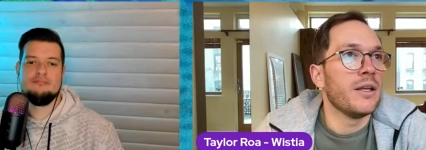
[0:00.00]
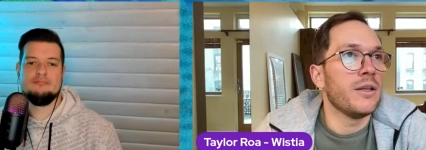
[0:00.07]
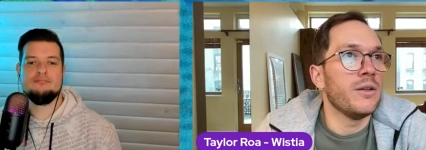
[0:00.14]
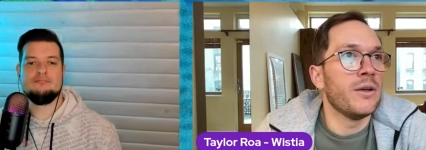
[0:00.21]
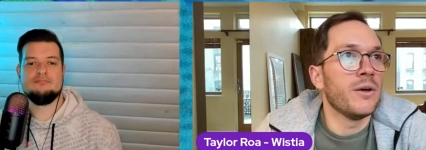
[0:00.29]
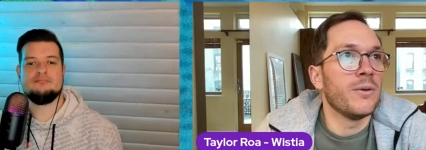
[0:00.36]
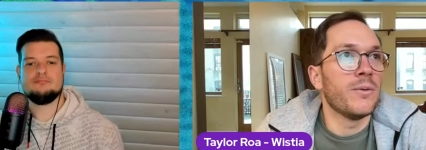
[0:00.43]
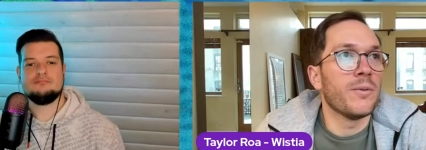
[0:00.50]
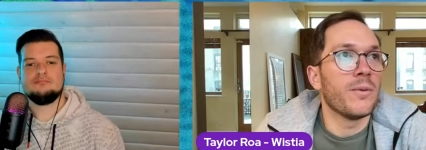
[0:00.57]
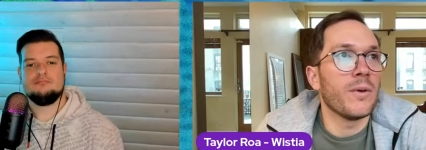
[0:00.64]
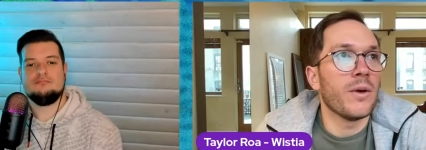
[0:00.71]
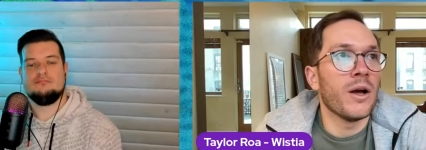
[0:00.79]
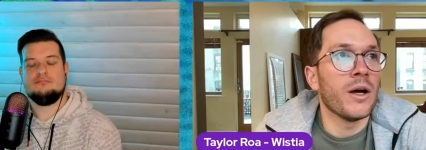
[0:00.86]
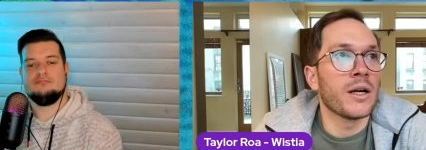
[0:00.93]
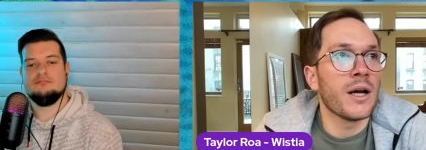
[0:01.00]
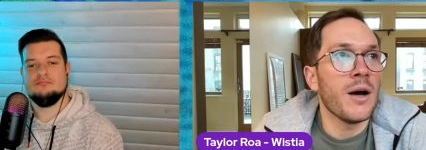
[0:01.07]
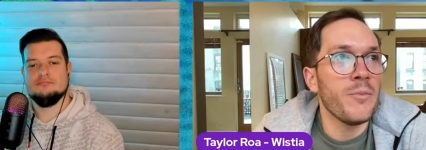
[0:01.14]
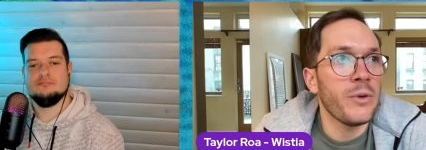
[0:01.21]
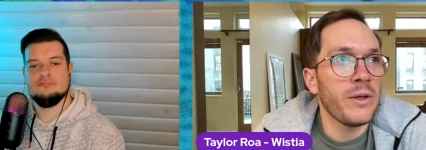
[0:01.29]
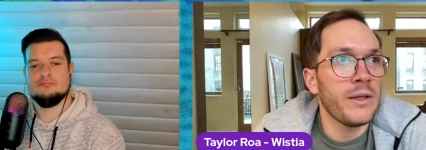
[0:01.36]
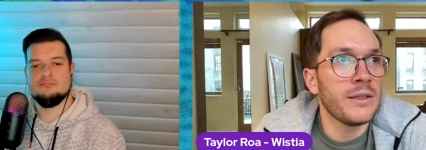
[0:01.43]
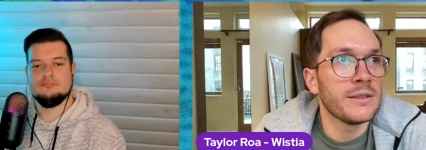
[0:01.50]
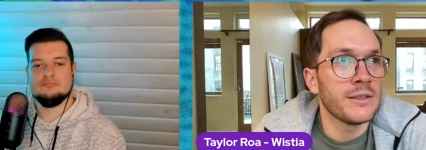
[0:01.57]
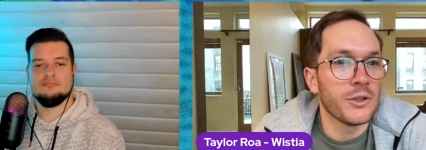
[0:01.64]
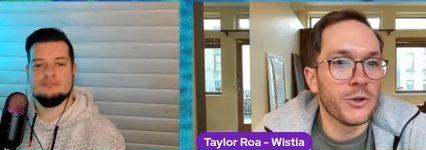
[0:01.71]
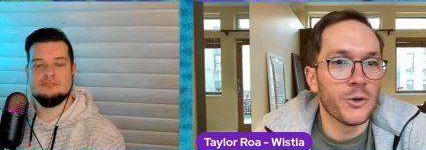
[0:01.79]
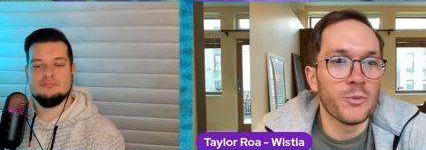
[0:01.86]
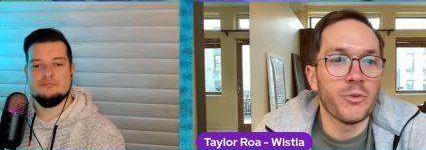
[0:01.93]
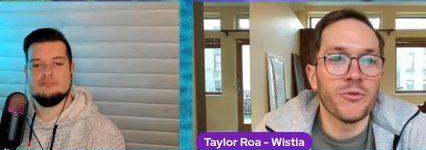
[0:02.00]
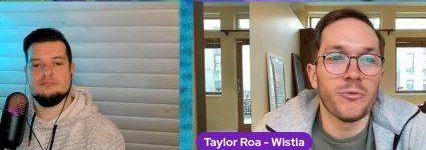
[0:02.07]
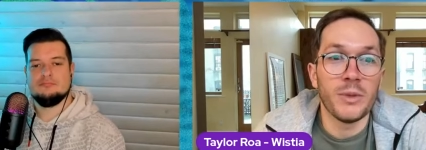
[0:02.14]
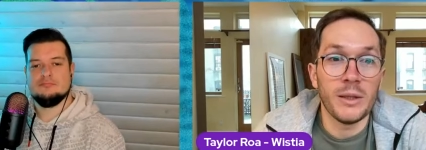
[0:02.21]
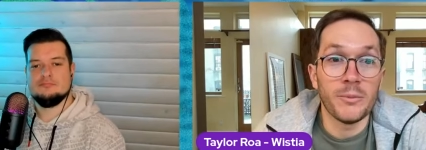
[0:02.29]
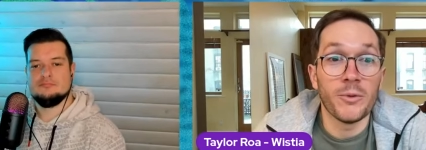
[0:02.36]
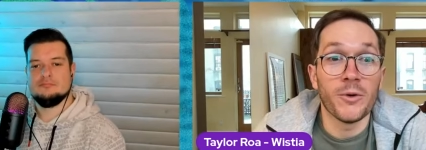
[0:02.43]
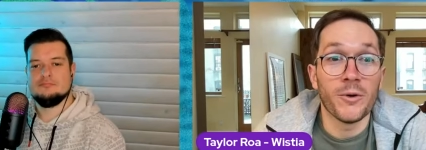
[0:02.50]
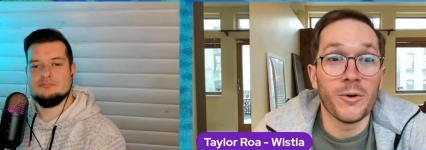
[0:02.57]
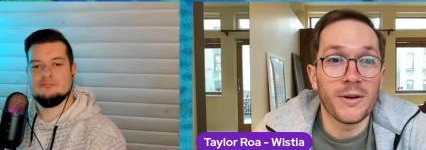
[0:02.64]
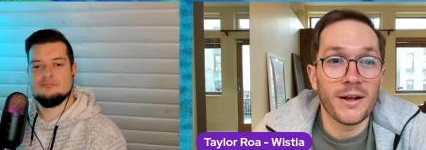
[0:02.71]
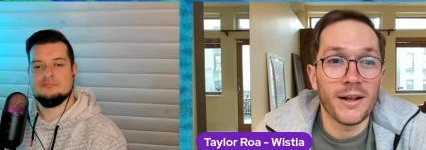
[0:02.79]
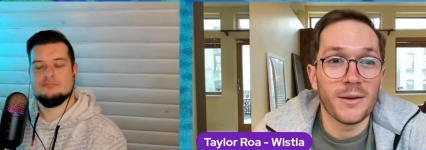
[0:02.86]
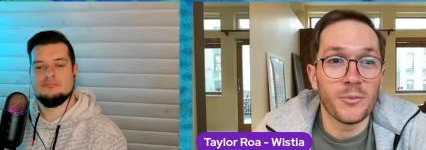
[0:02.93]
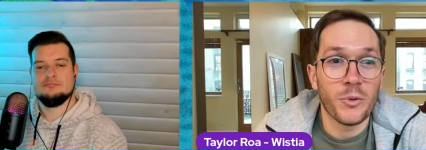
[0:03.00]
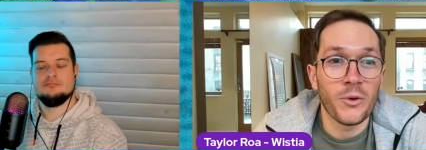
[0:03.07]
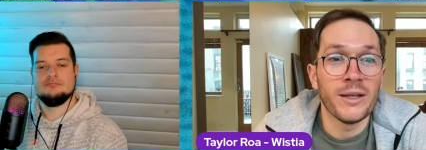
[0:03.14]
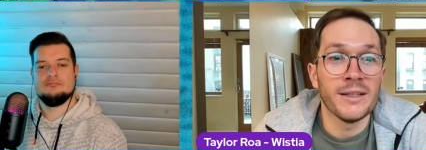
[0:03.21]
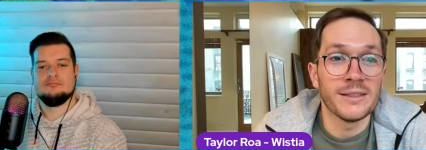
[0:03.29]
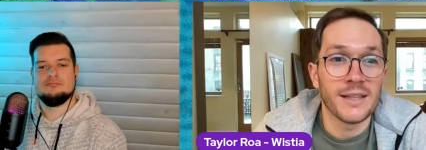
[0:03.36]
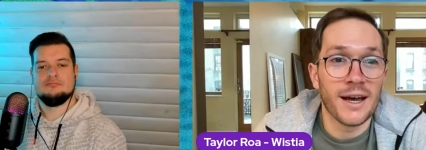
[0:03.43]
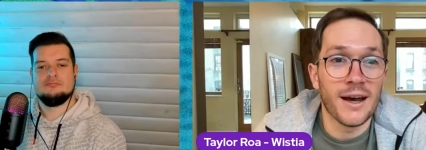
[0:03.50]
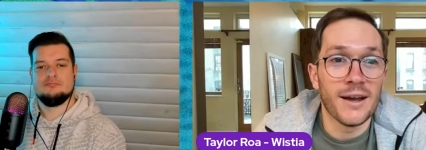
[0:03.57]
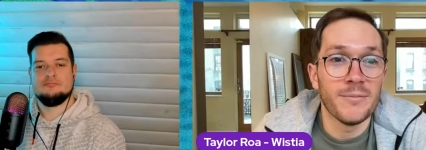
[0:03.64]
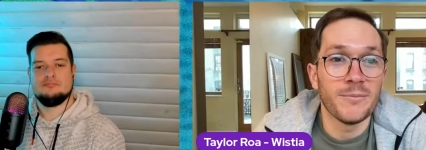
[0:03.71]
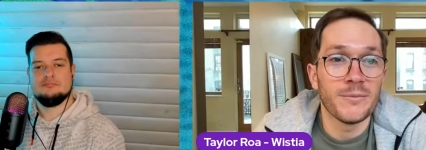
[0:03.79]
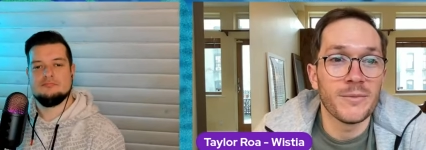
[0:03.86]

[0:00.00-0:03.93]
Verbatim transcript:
Speaker 1: you know a company is a group of people at a point in time.